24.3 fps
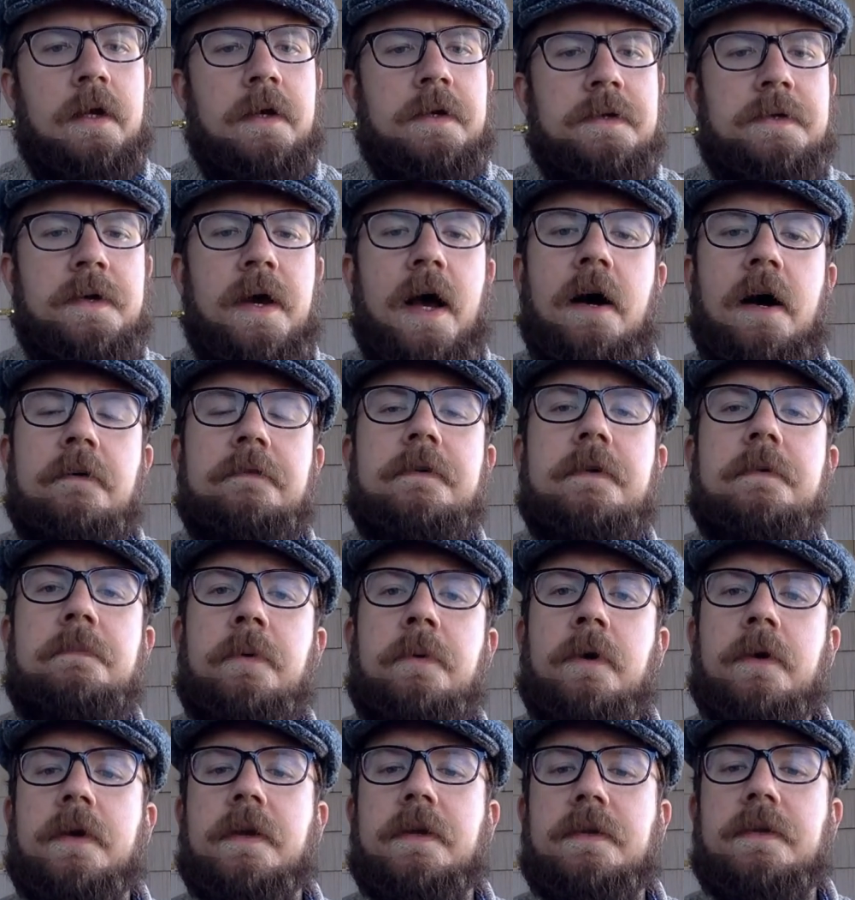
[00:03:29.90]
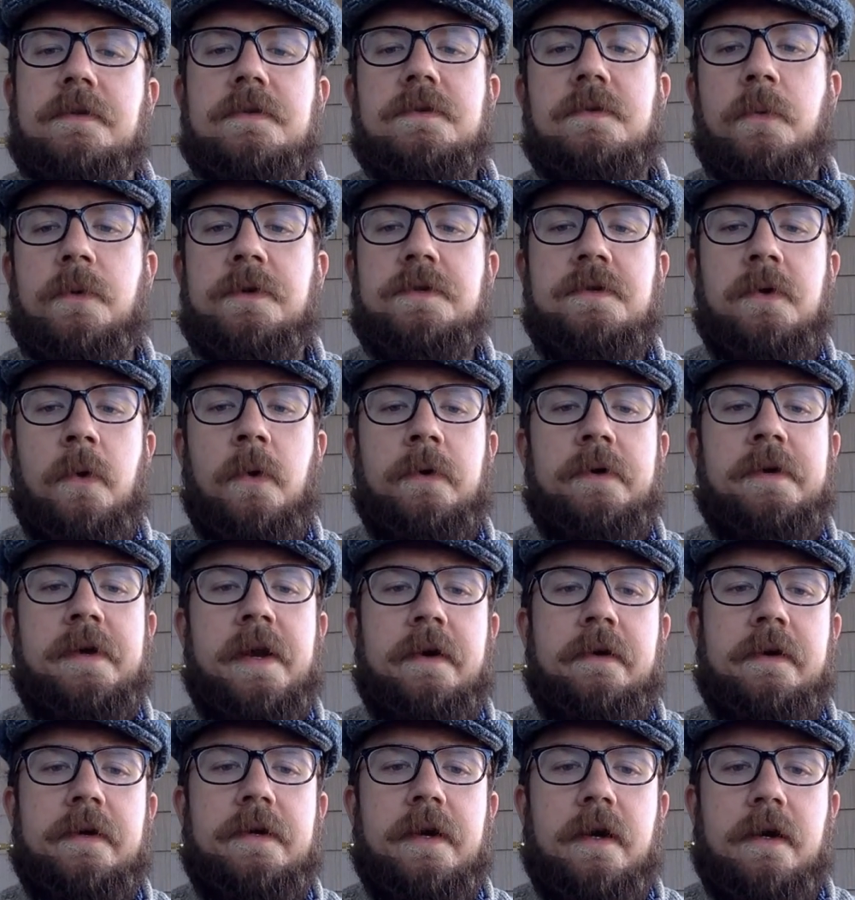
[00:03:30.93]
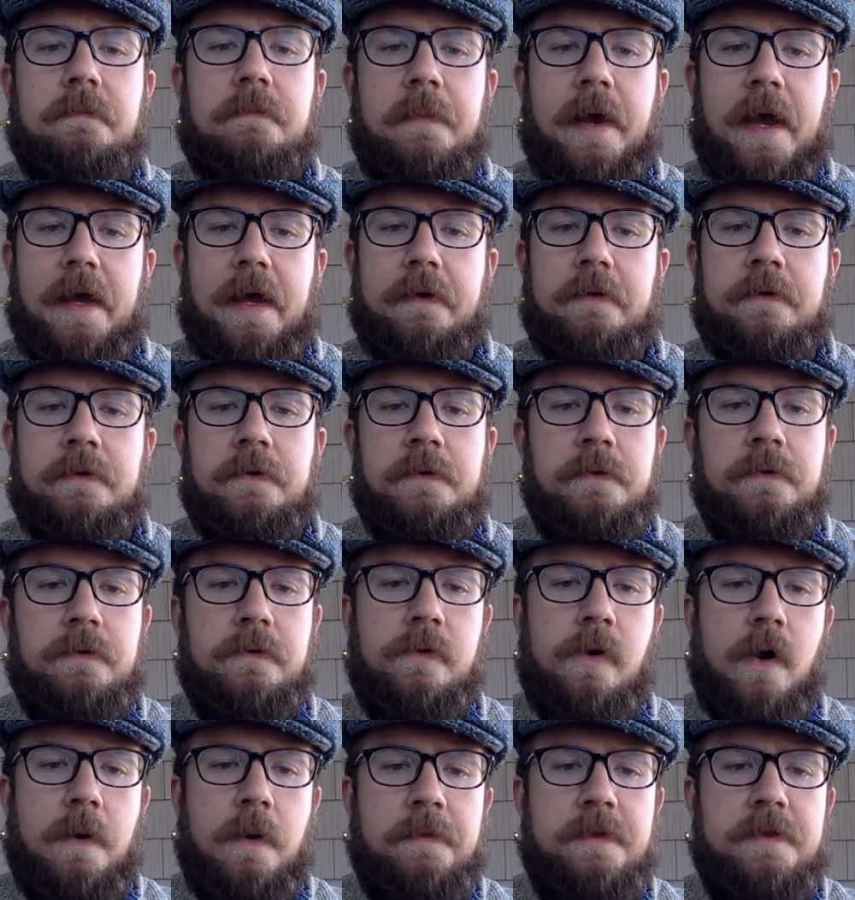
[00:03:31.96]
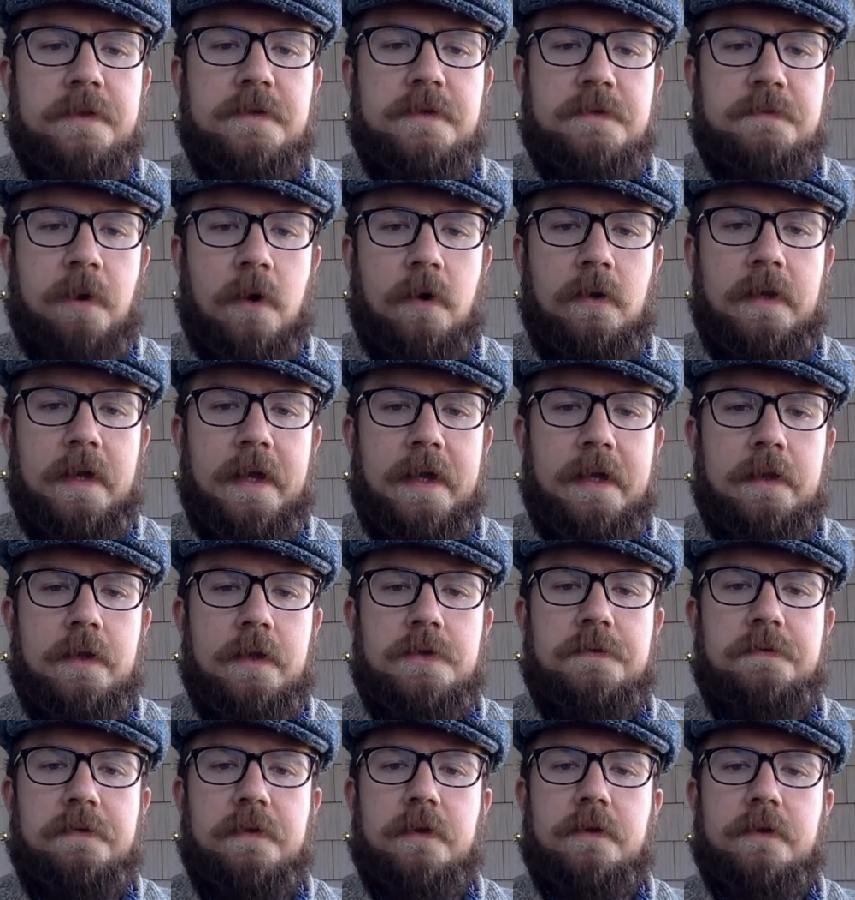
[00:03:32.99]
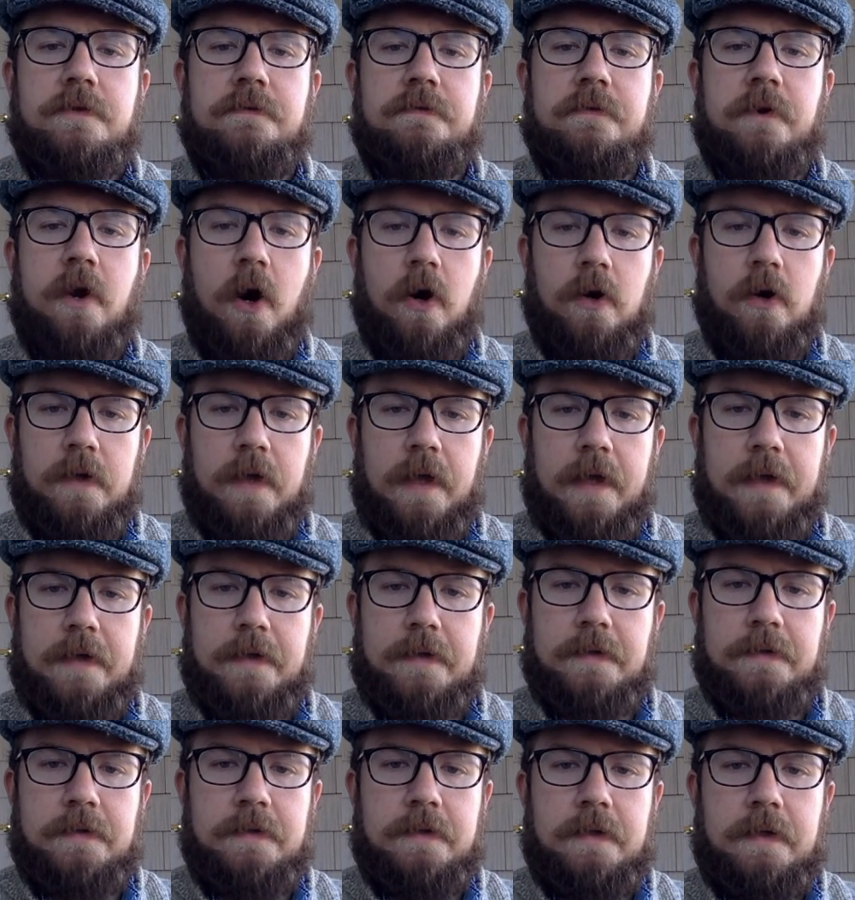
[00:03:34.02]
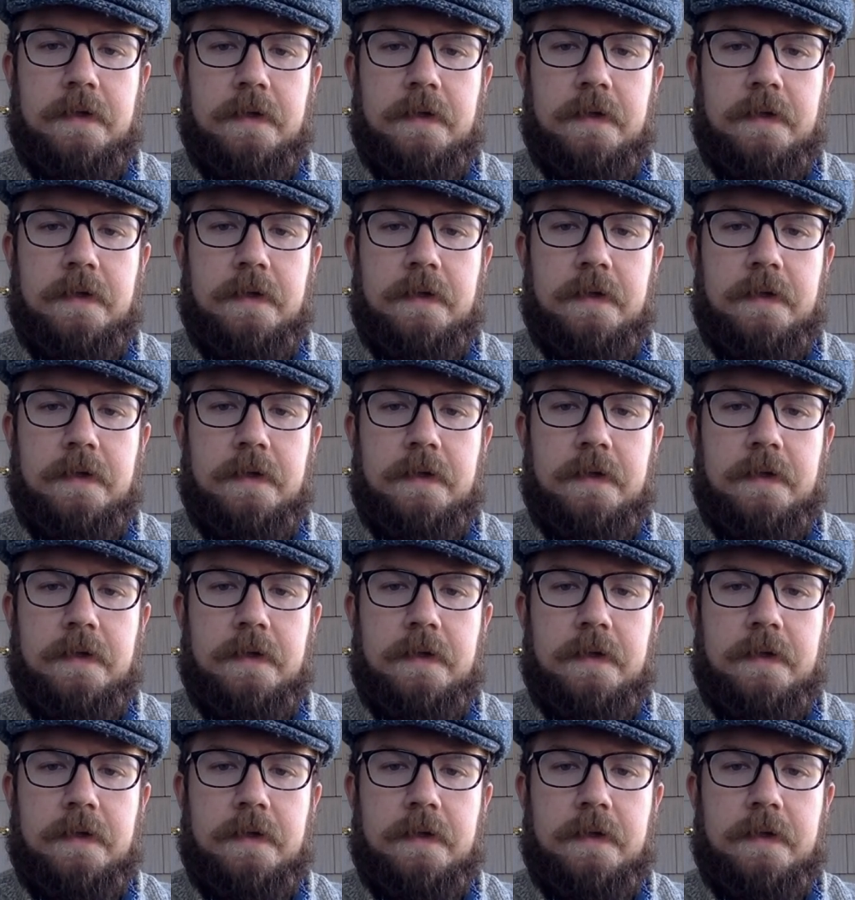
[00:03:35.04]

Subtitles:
So Alfred Perkins was an ordinary young man who grew up in the small English village of Carlisle.